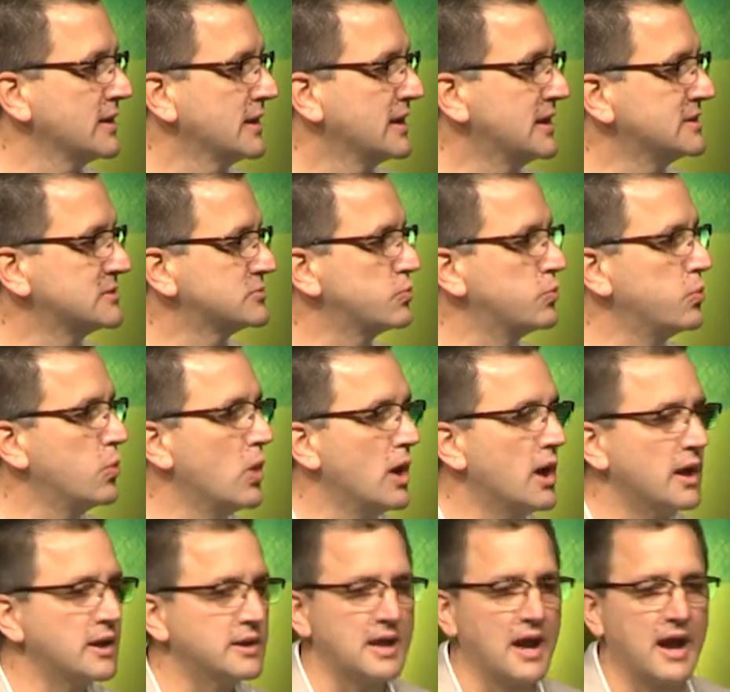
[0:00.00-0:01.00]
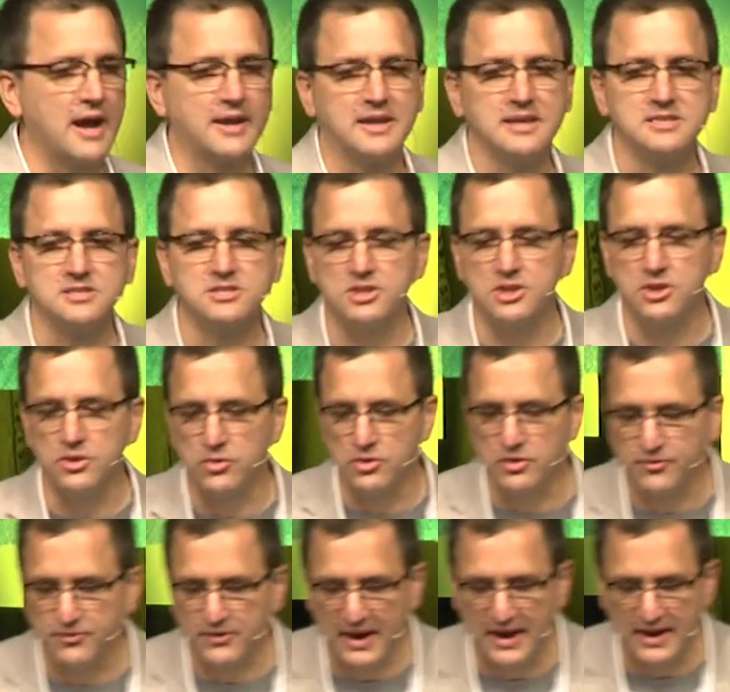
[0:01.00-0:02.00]
He's one God. He's
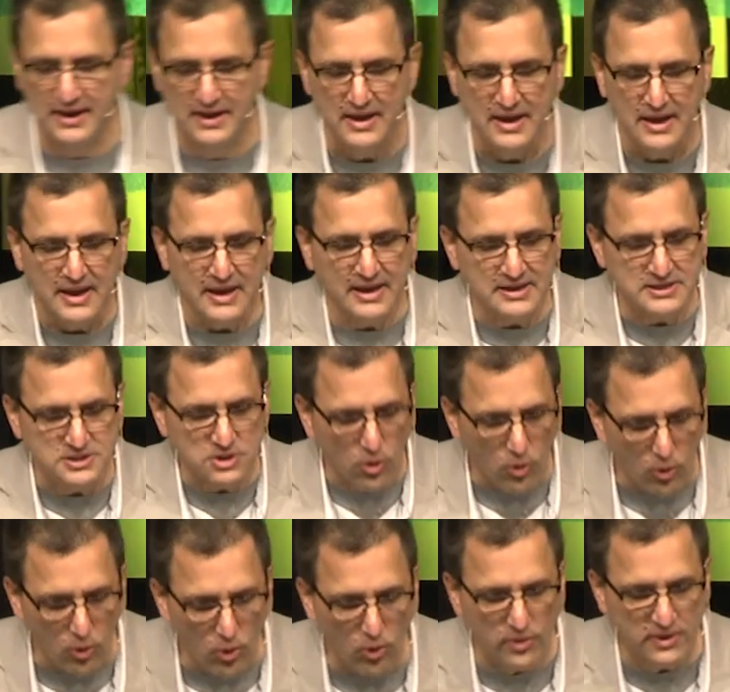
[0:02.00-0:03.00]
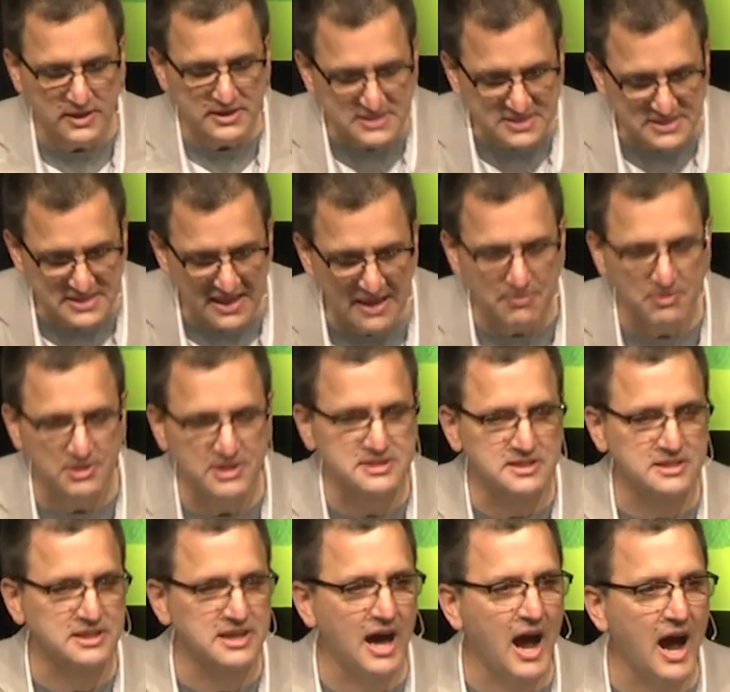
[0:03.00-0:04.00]
unified. He's whole. He's stable.
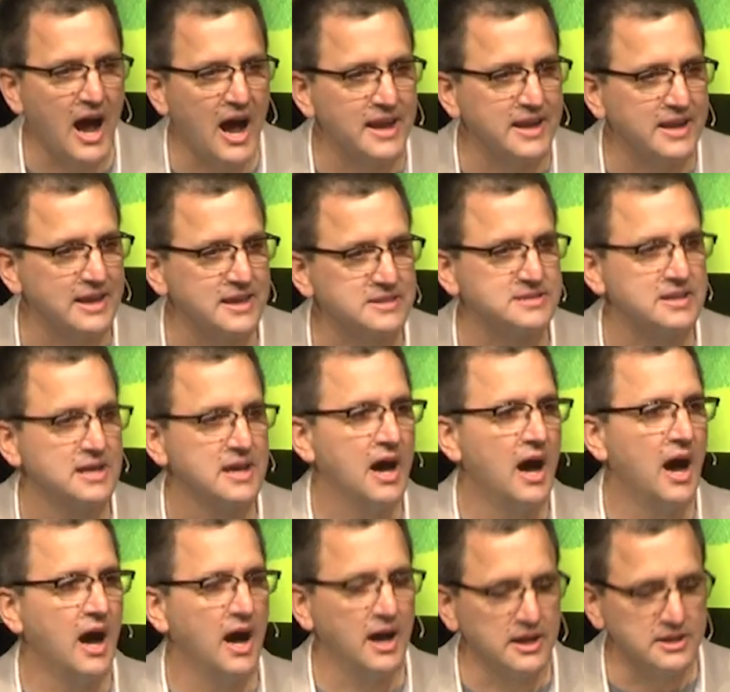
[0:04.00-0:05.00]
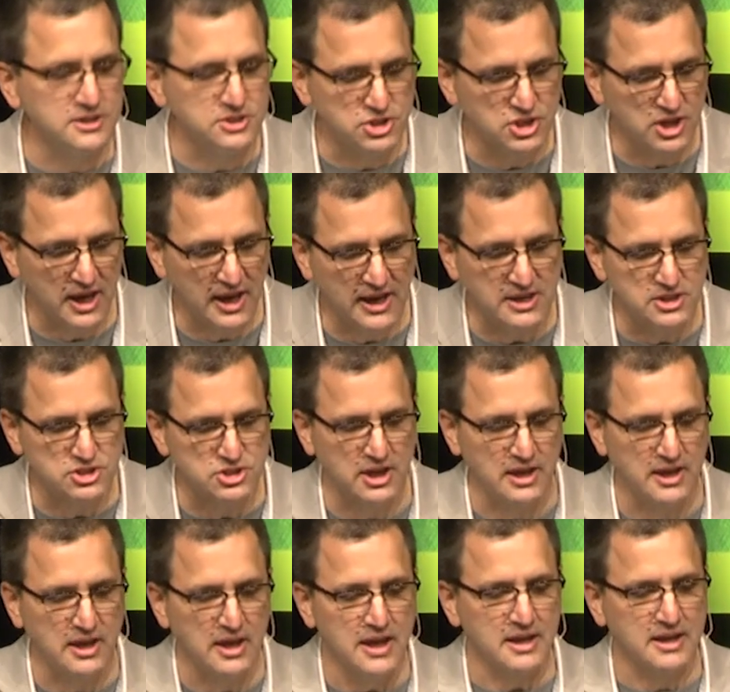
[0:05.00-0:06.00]
God is
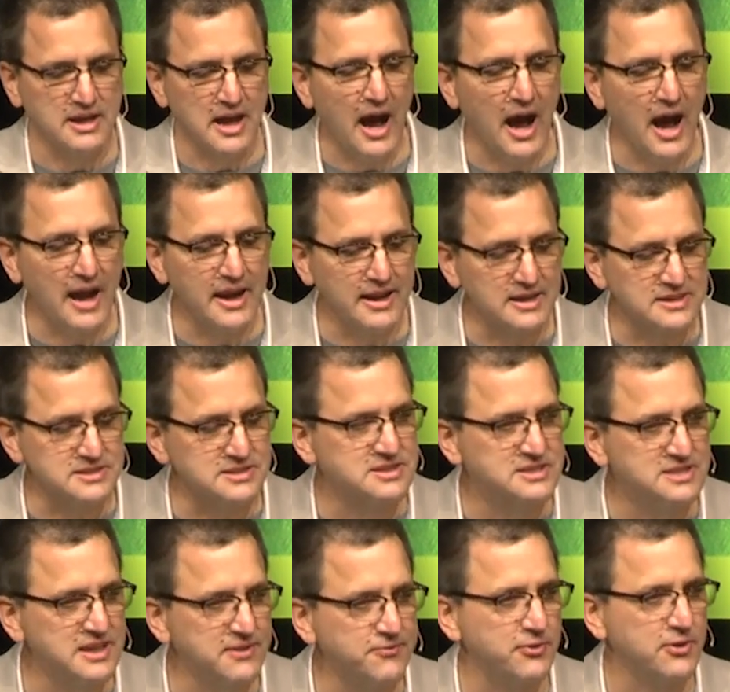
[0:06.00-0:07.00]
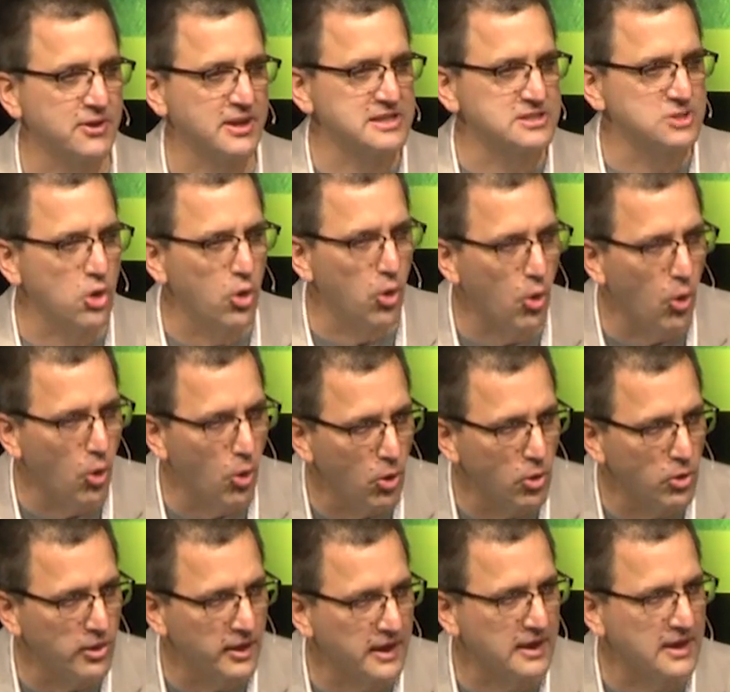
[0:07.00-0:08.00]
unchanging. God is different. He's
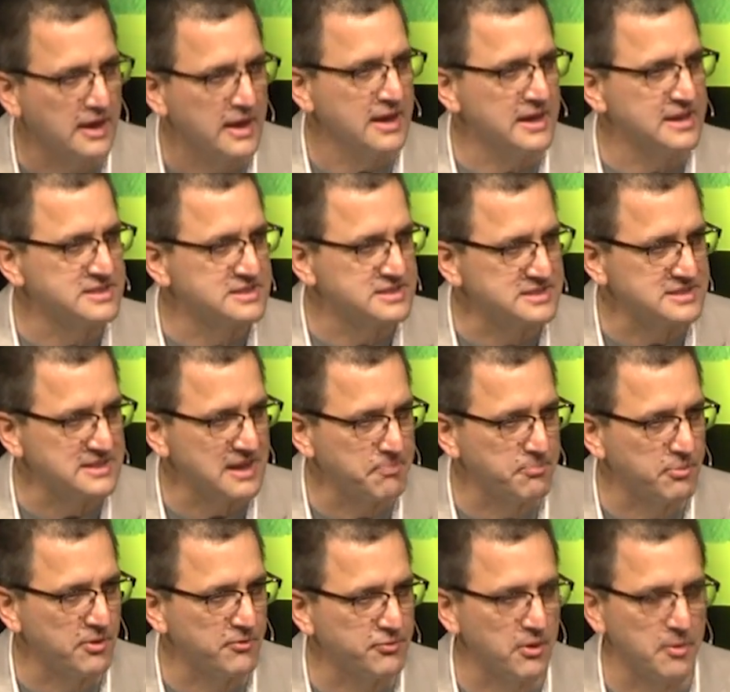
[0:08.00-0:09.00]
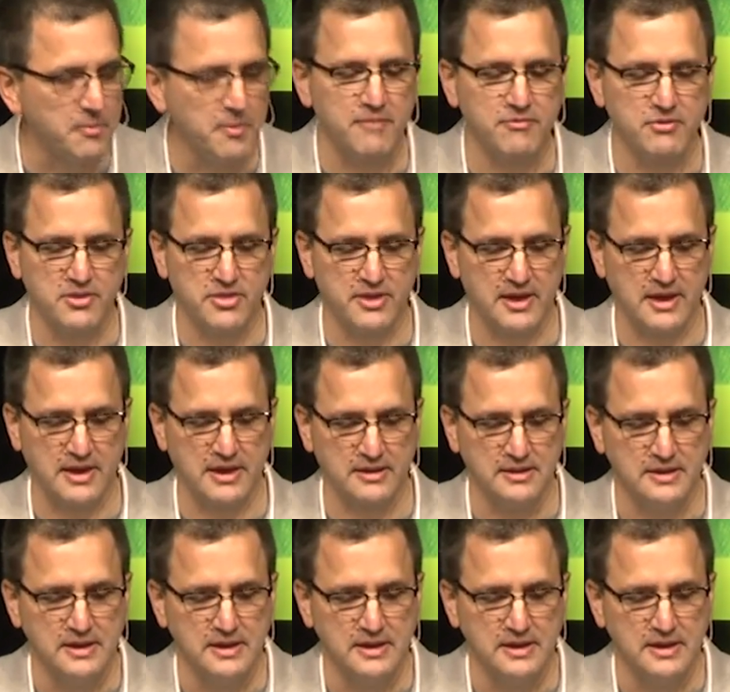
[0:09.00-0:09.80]
holy. He's separate from everything.